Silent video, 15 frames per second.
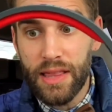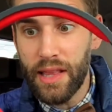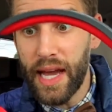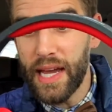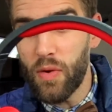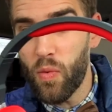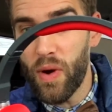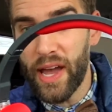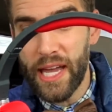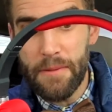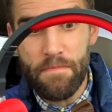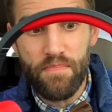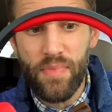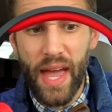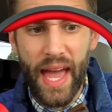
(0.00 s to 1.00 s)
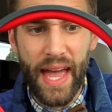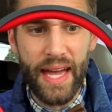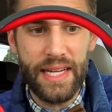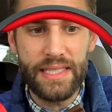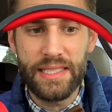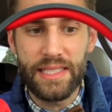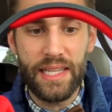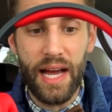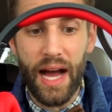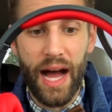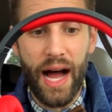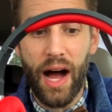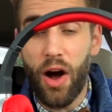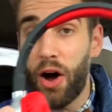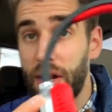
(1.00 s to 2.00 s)
lightweight, and
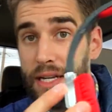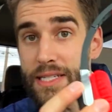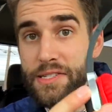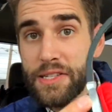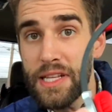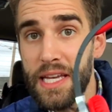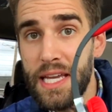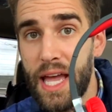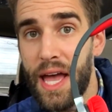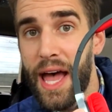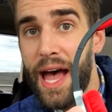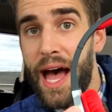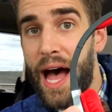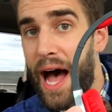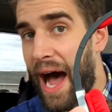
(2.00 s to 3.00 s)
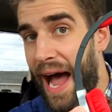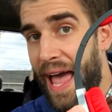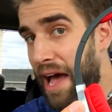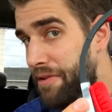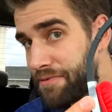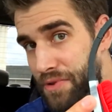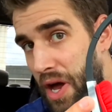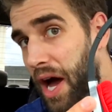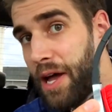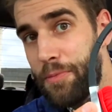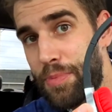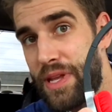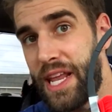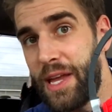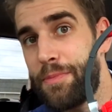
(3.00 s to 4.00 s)
honestly, I have not
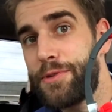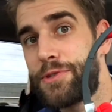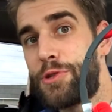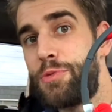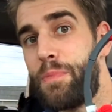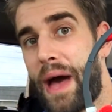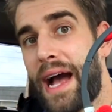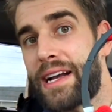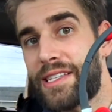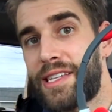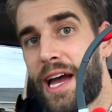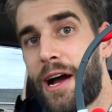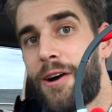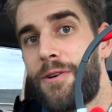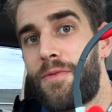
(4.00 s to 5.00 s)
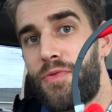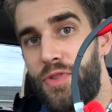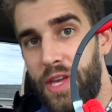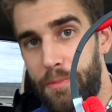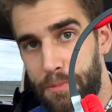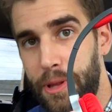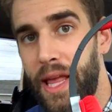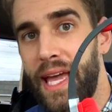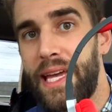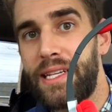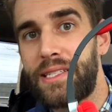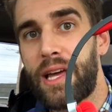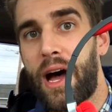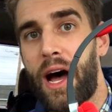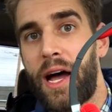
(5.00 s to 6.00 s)
been able to max out the
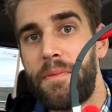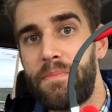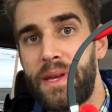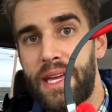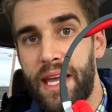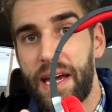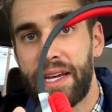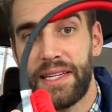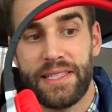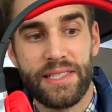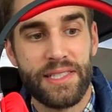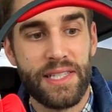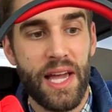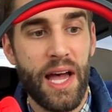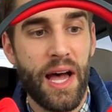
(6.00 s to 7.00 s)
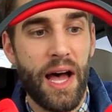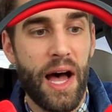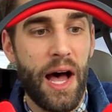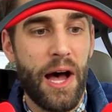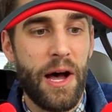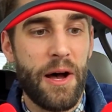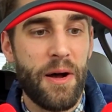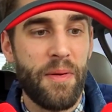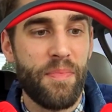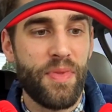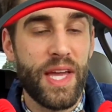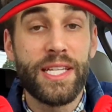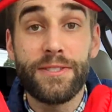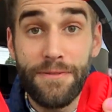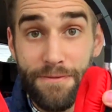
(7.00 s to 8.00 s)
playing time because um,
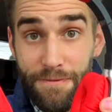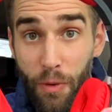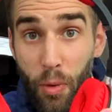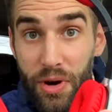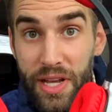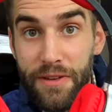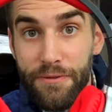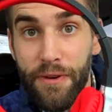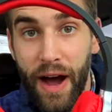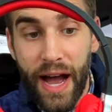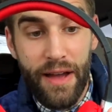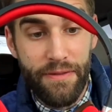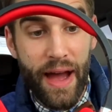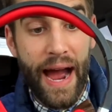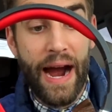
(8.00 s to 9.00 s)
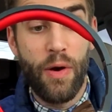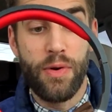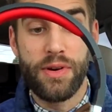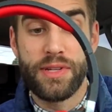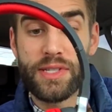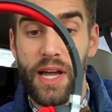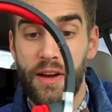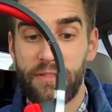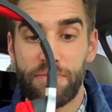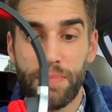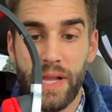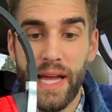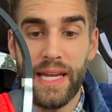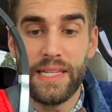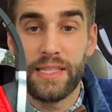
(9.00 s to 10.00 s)
it's 45 hours of
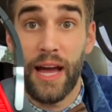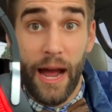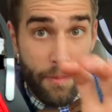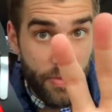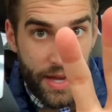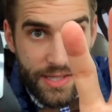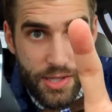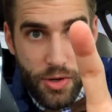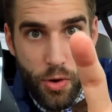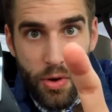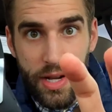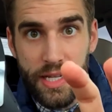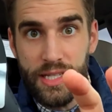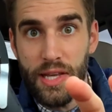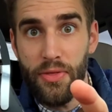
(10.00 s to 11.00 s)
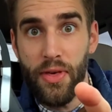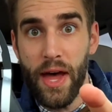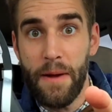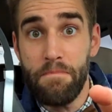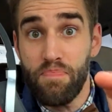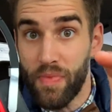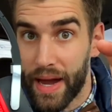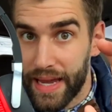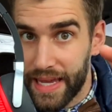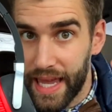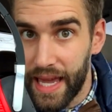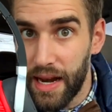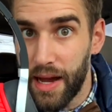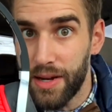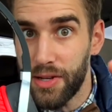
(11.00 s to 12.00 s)
playing time. That's according to them. I
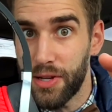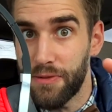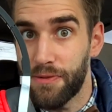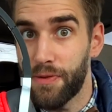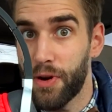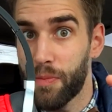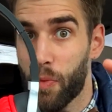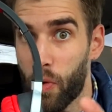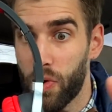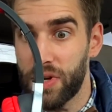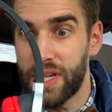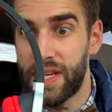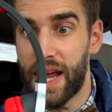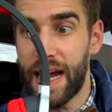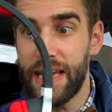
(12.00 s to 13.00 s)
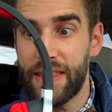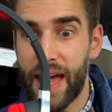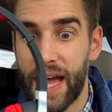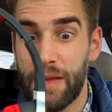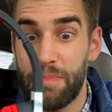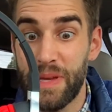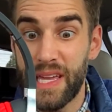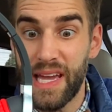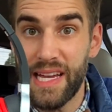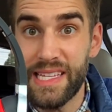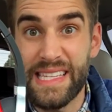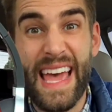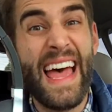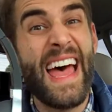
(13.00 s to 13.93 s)
cannot confirm or deny that because,